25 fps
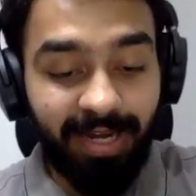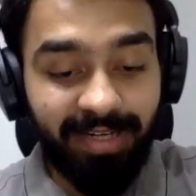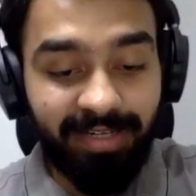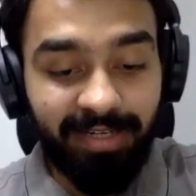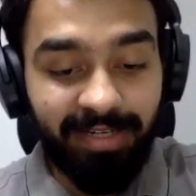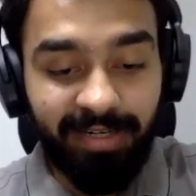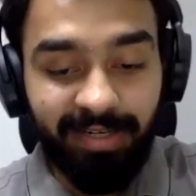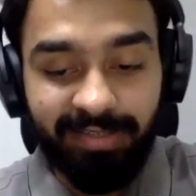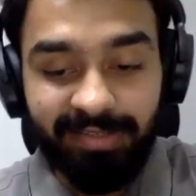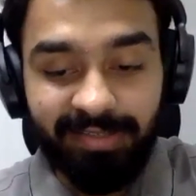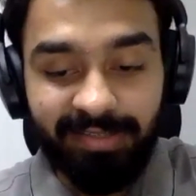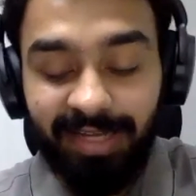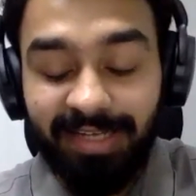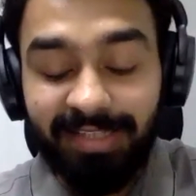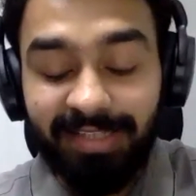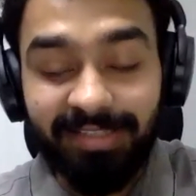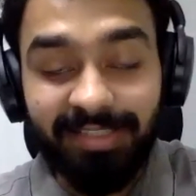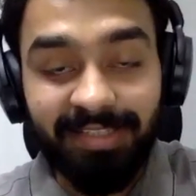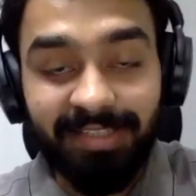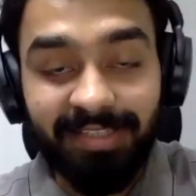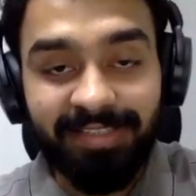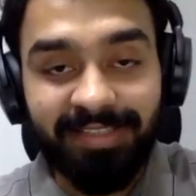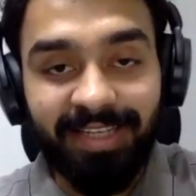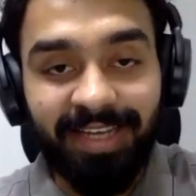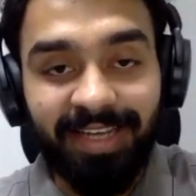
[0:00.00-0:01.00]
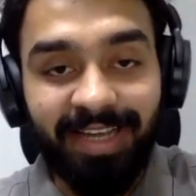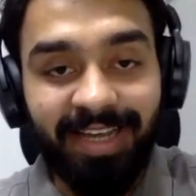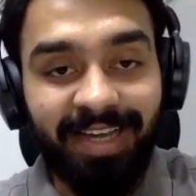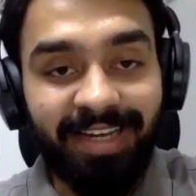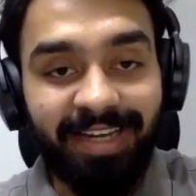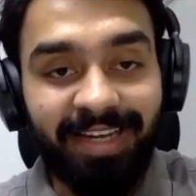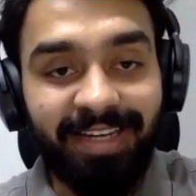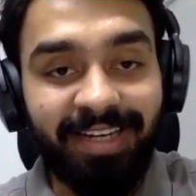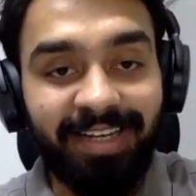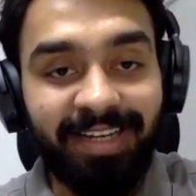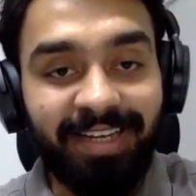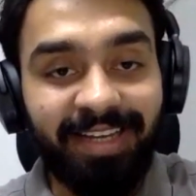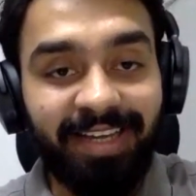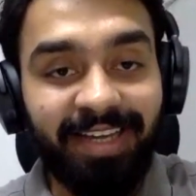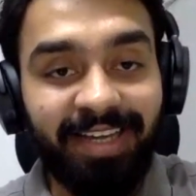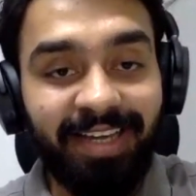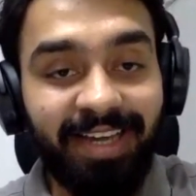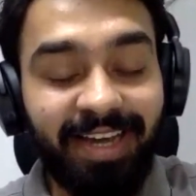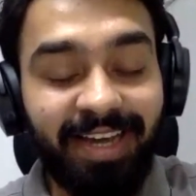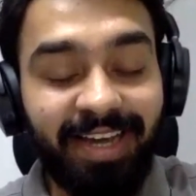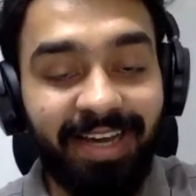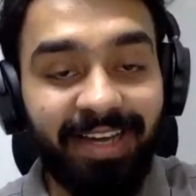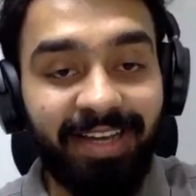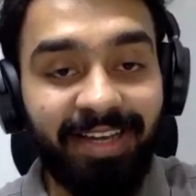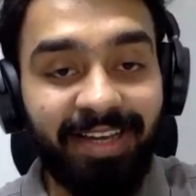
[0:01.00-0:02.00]
data sciences and
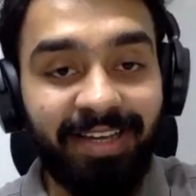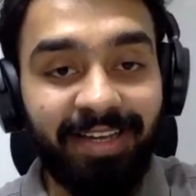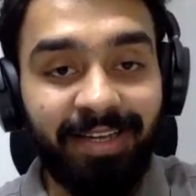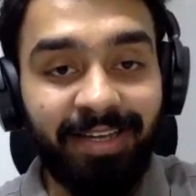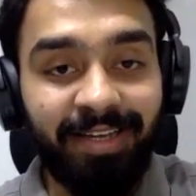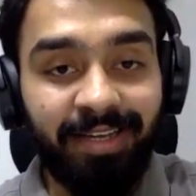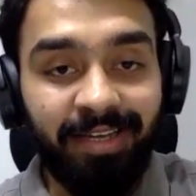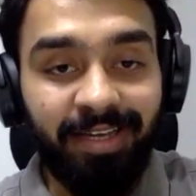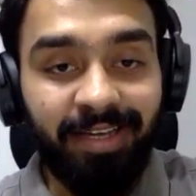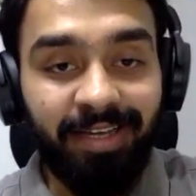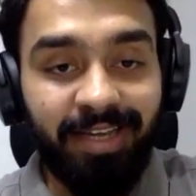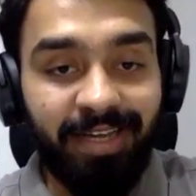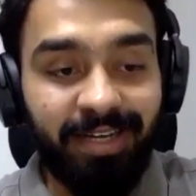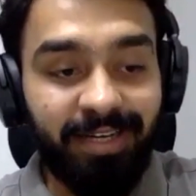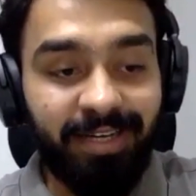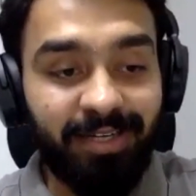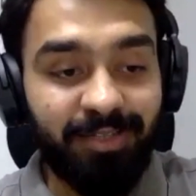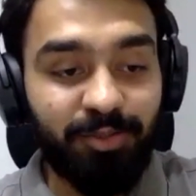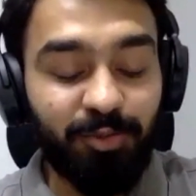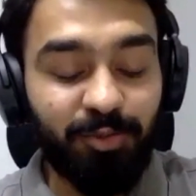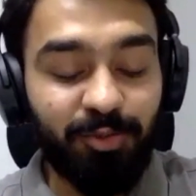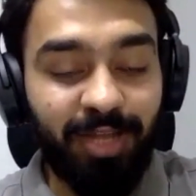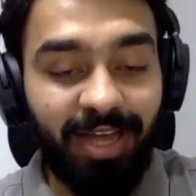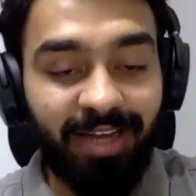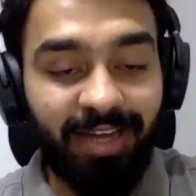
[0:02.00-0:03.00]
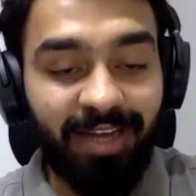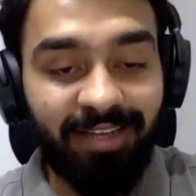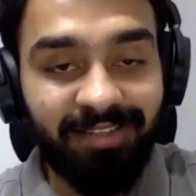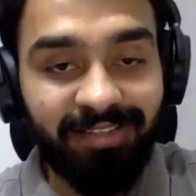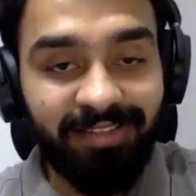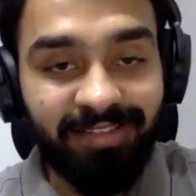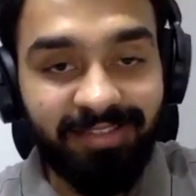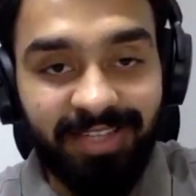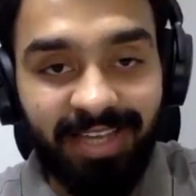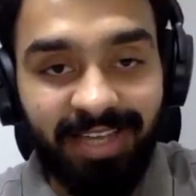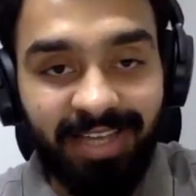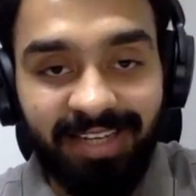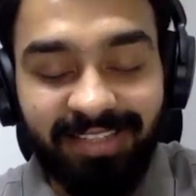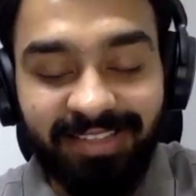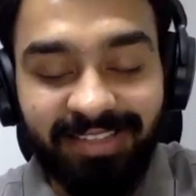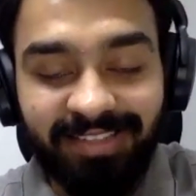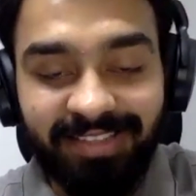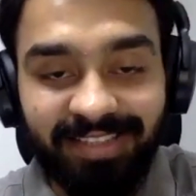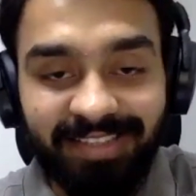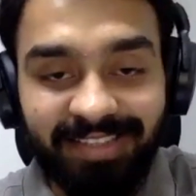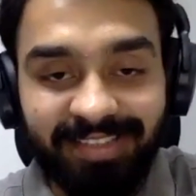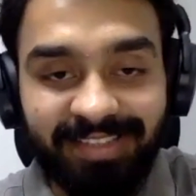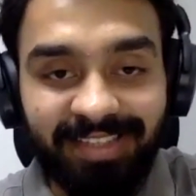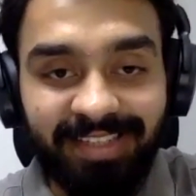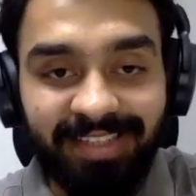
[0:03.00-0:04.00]
AI to tackle the
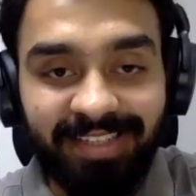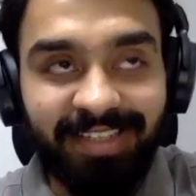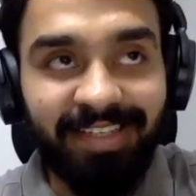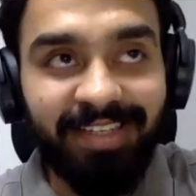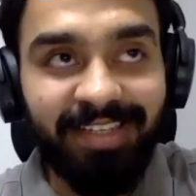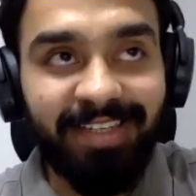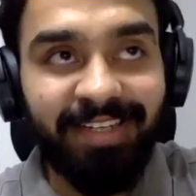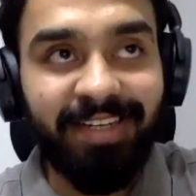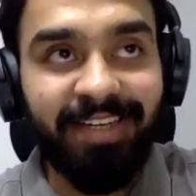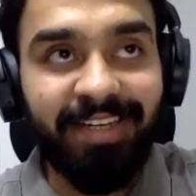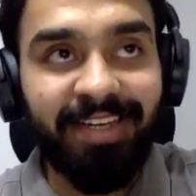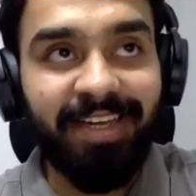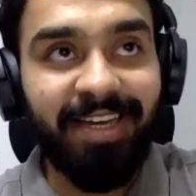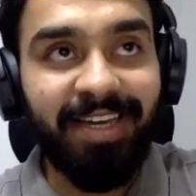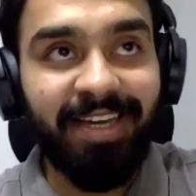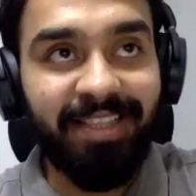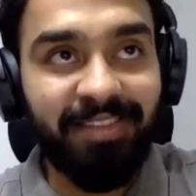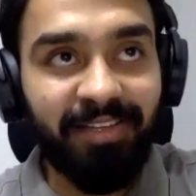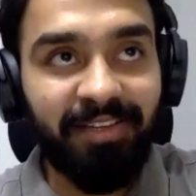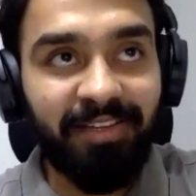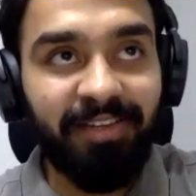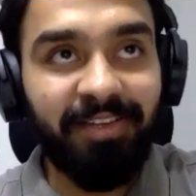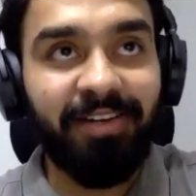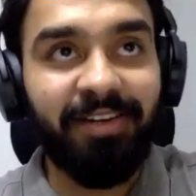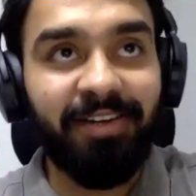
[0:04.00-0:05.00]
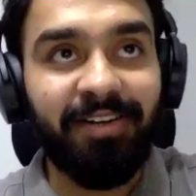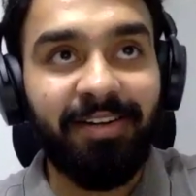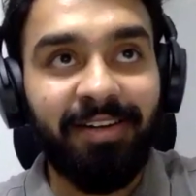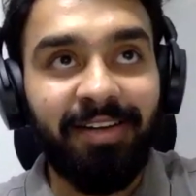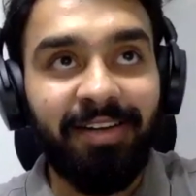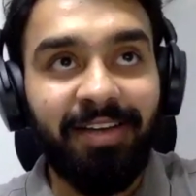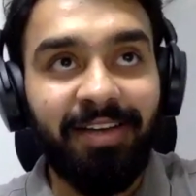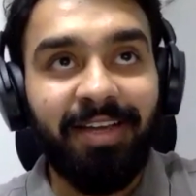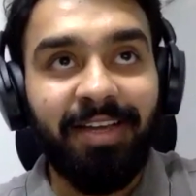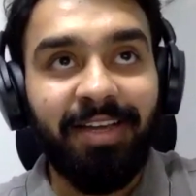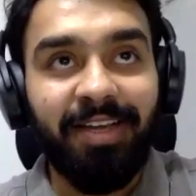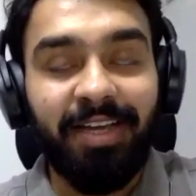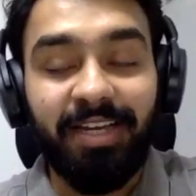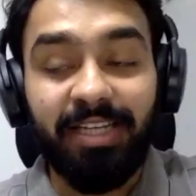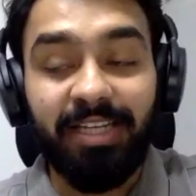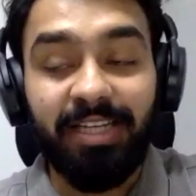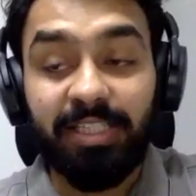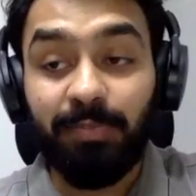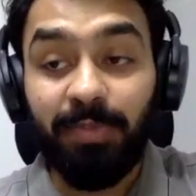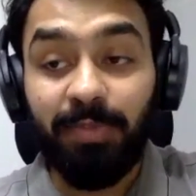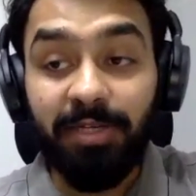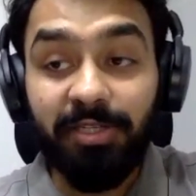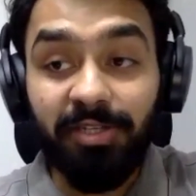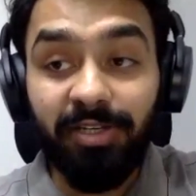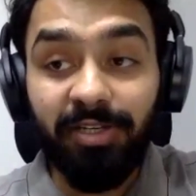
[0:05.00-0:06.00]
challenges in healthcare, and
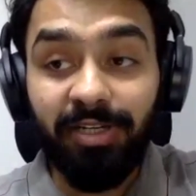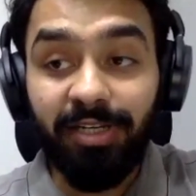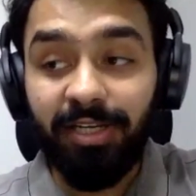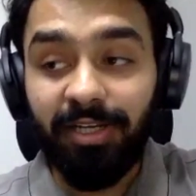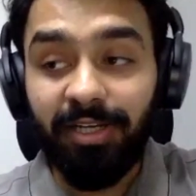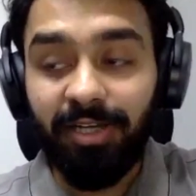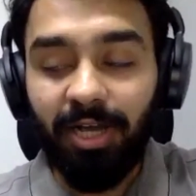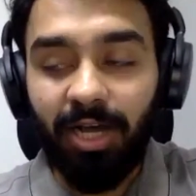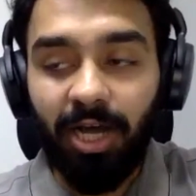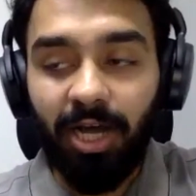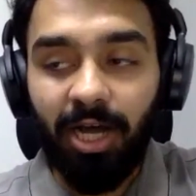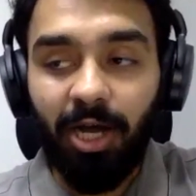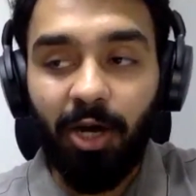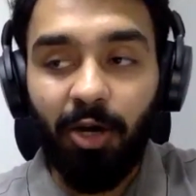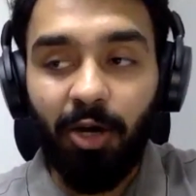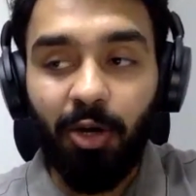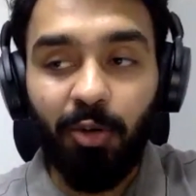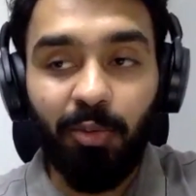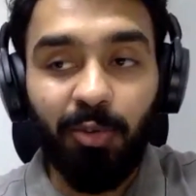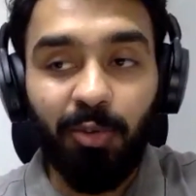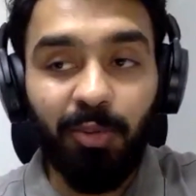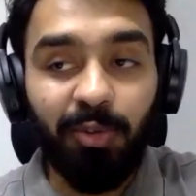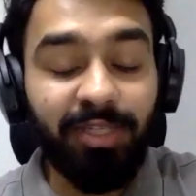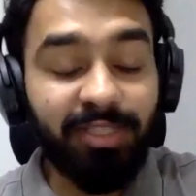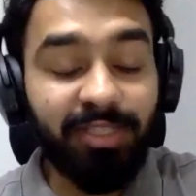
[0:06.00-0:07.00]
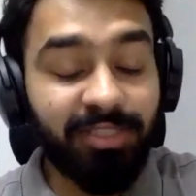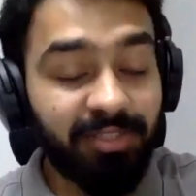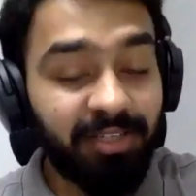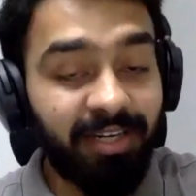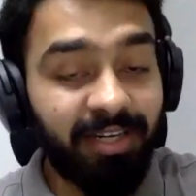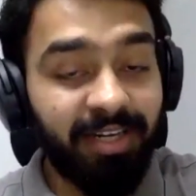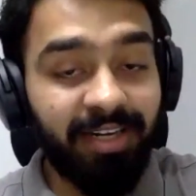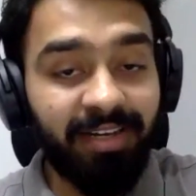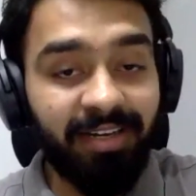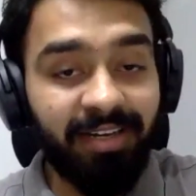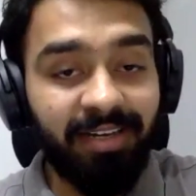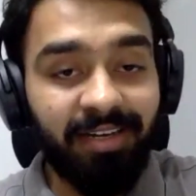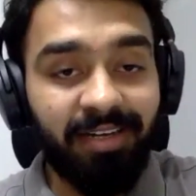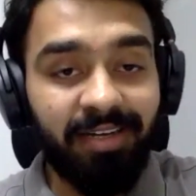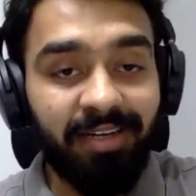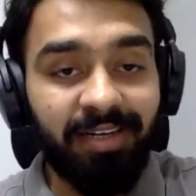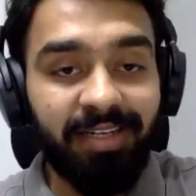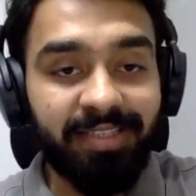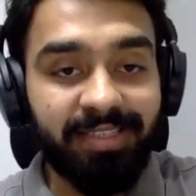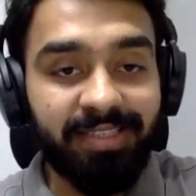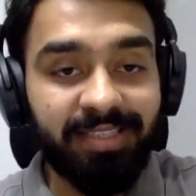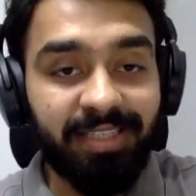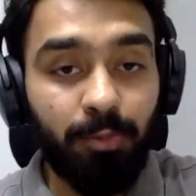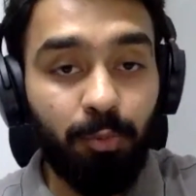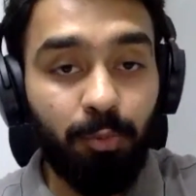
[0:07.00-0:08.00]
especially how Elucidata
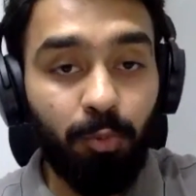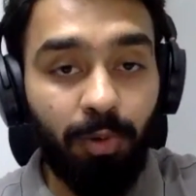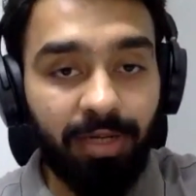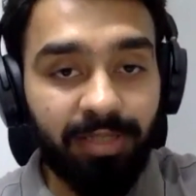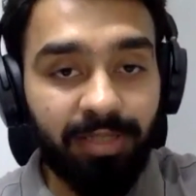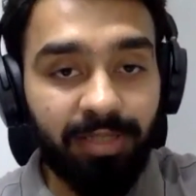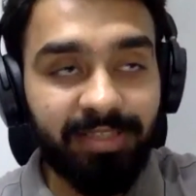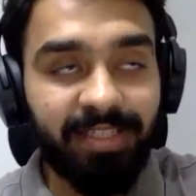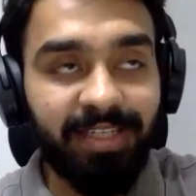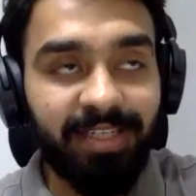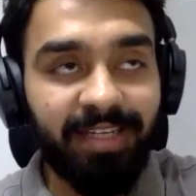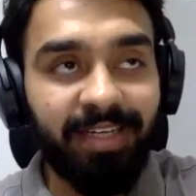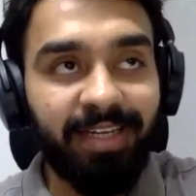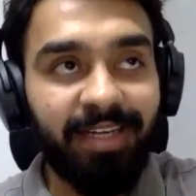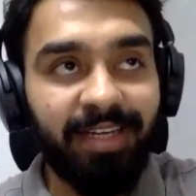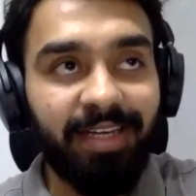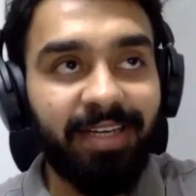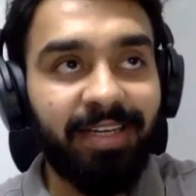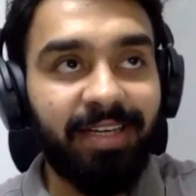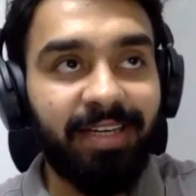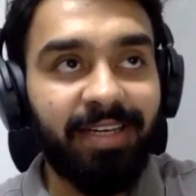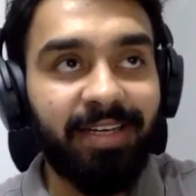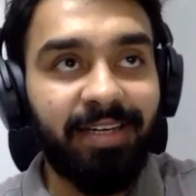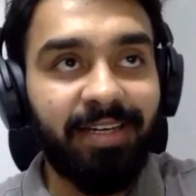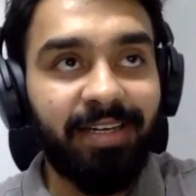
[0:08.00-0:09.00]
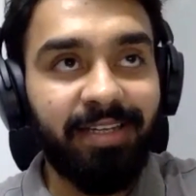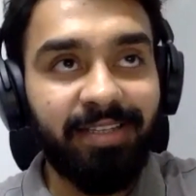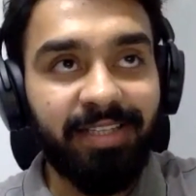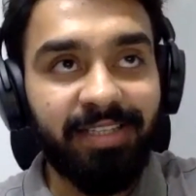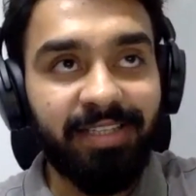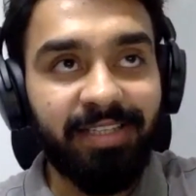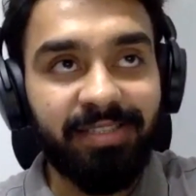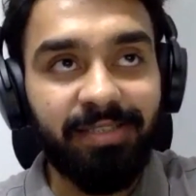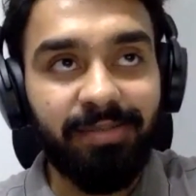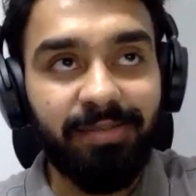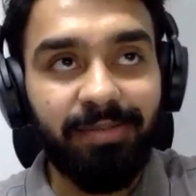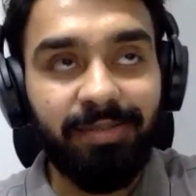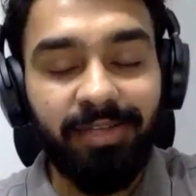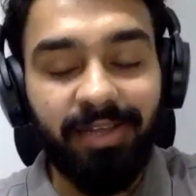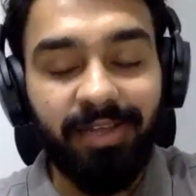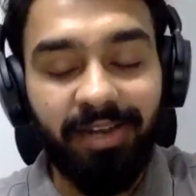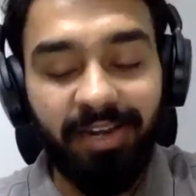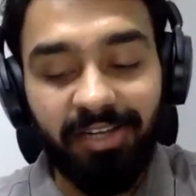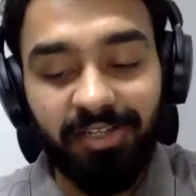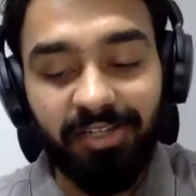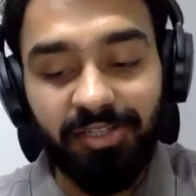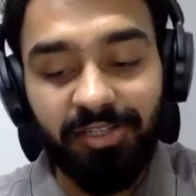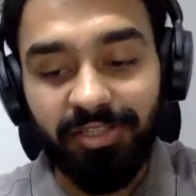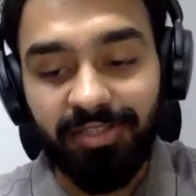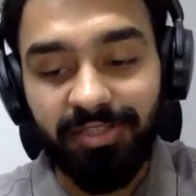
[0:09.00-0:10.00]
is advancing in this
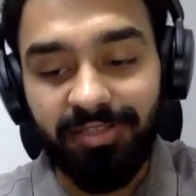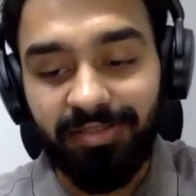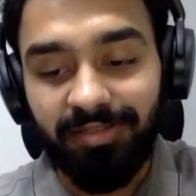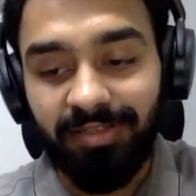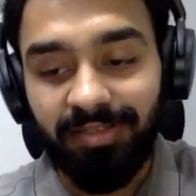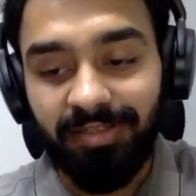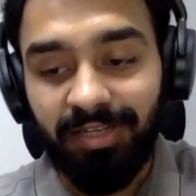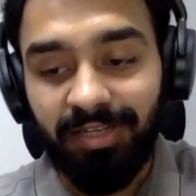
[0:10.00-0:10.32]
direction.